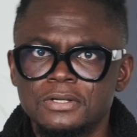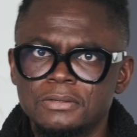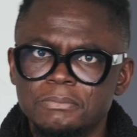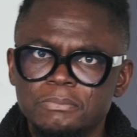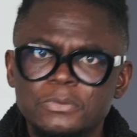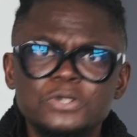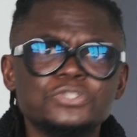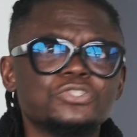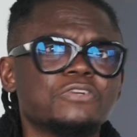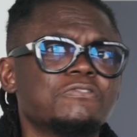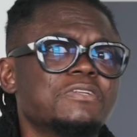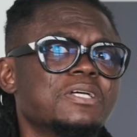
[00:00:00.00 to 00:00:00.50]

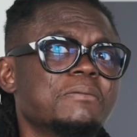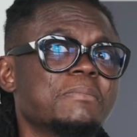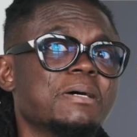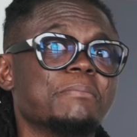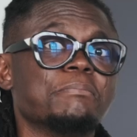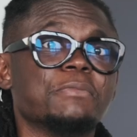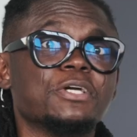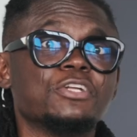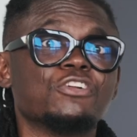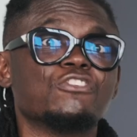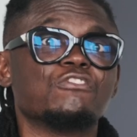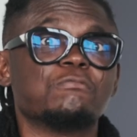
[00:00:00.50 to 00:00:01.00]
Much of them are
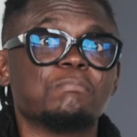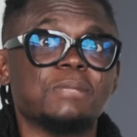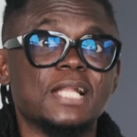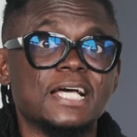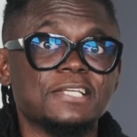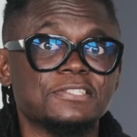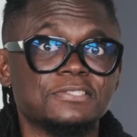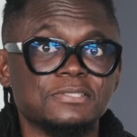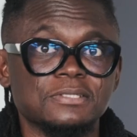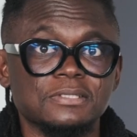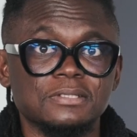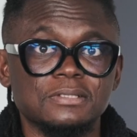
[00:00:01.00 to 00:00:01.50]
made of
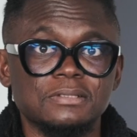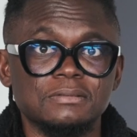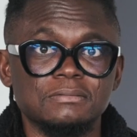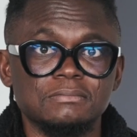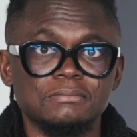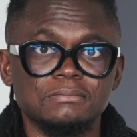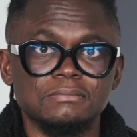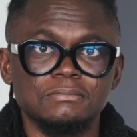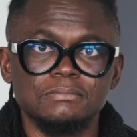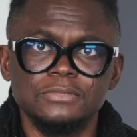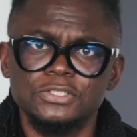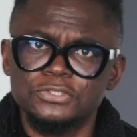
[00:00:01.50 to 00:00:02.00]
plastic.
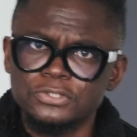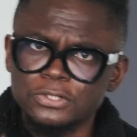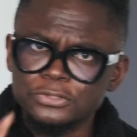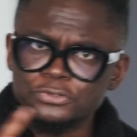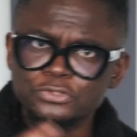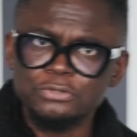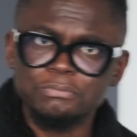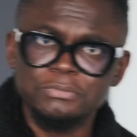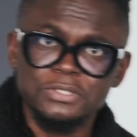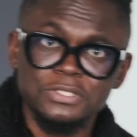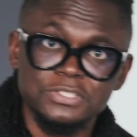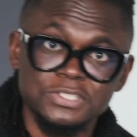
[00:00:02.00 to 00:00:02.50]
This also
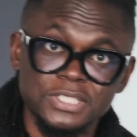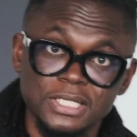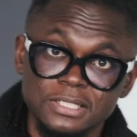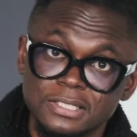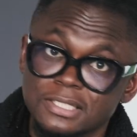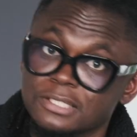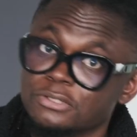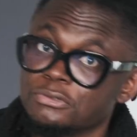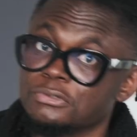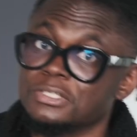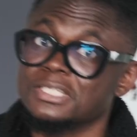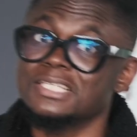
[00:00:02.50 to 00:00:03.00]
means that they
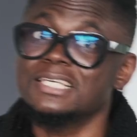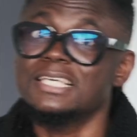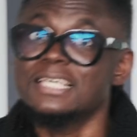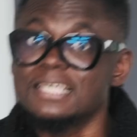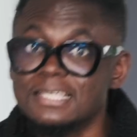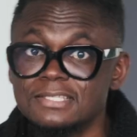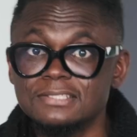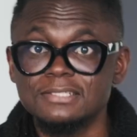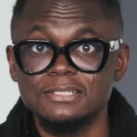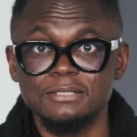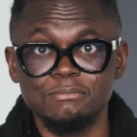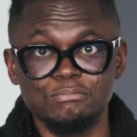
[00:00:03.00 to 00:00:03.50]
could
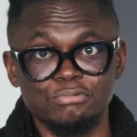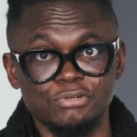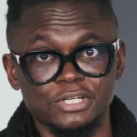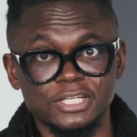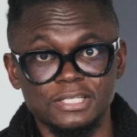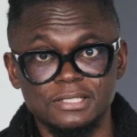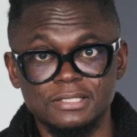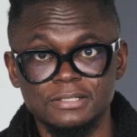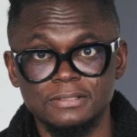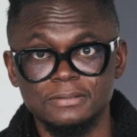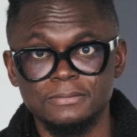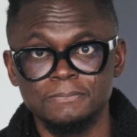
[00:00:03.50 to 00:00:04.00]
easily break.